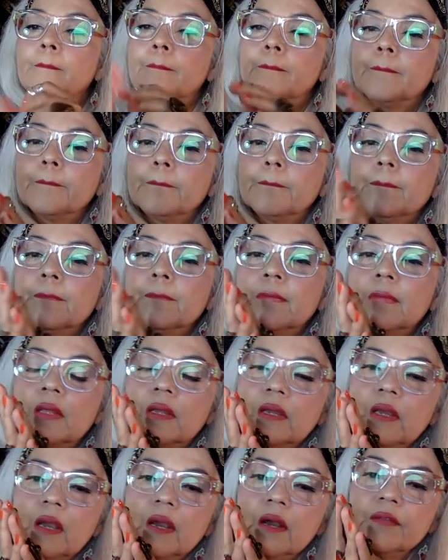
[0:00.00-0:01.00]
Hmm.
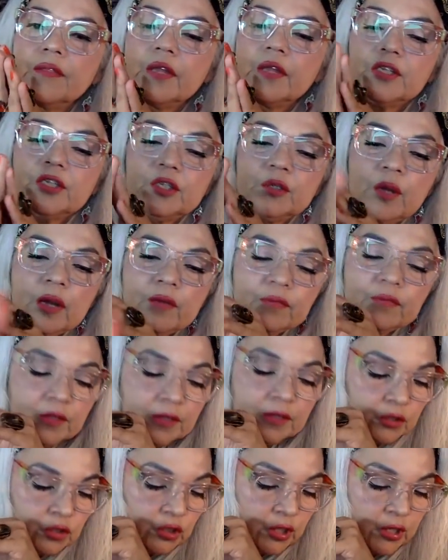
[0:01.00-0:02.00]
Yeah, they do have a
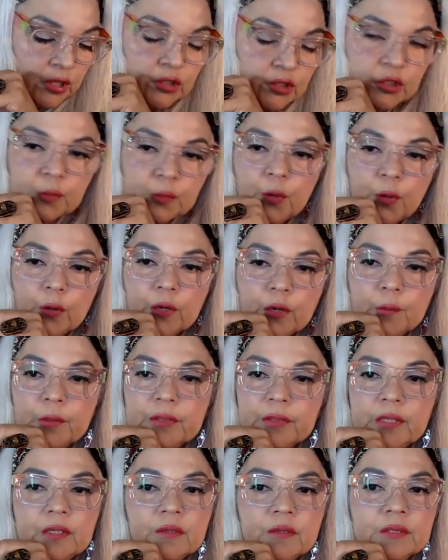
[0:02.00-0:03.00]
little change in the program, but
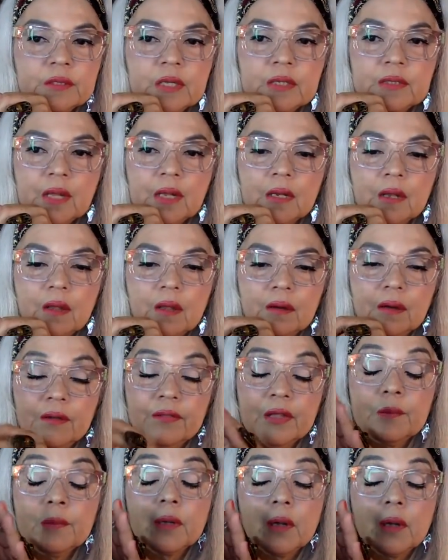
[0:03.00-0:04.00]
they don't take that long. I
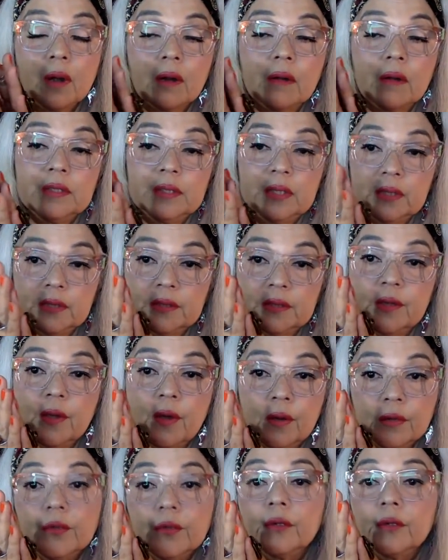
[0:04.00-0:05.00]
think Mercari takes
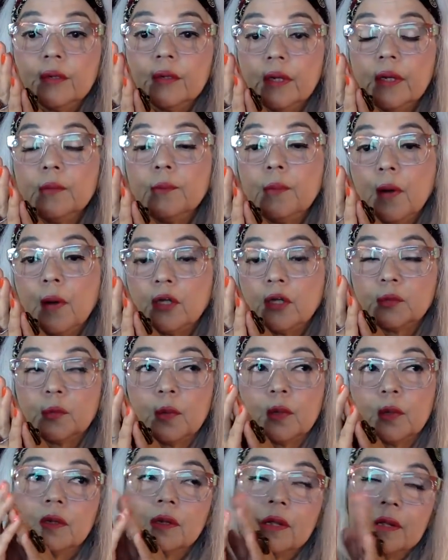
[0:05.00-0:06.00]
longer and
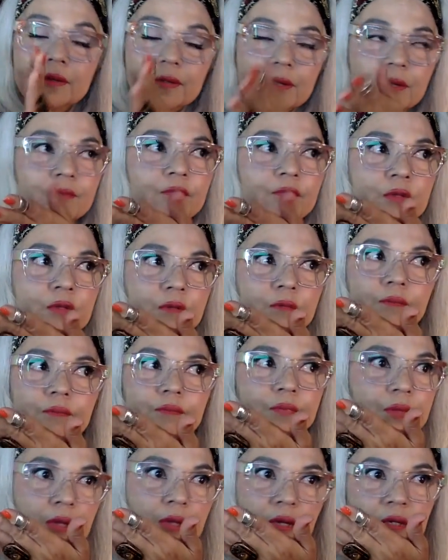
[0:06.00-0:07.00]
Poshmark, and even
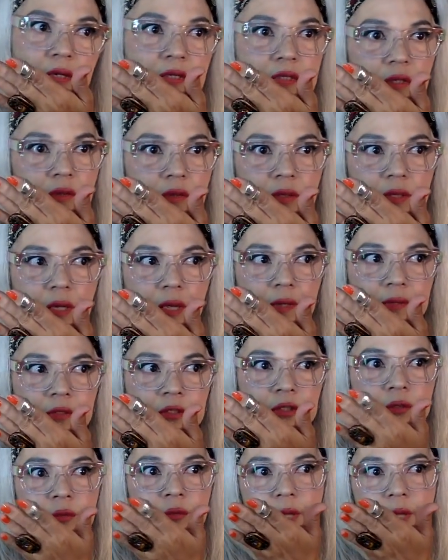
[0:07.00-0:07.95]
then it's only like two